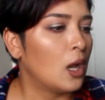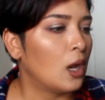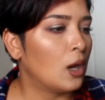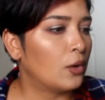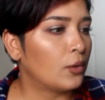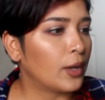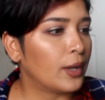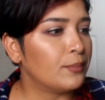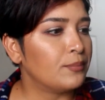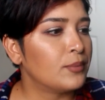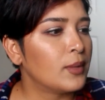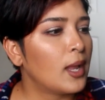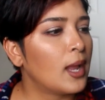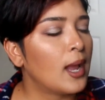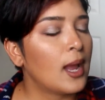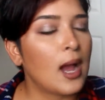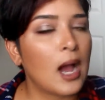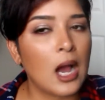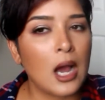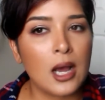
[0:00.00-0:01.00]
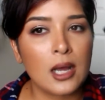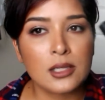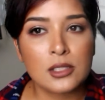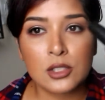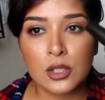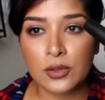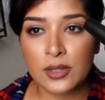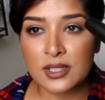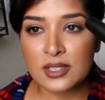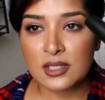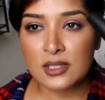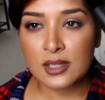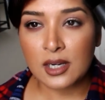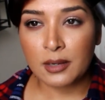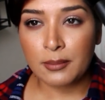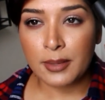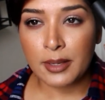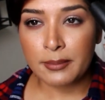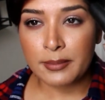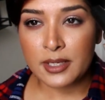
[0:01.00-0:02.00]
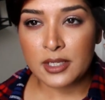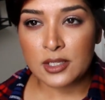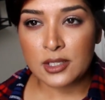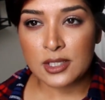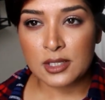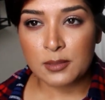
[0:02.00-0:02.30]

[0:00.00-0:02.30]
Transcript: Okay, uh, so this is "Kermit Me to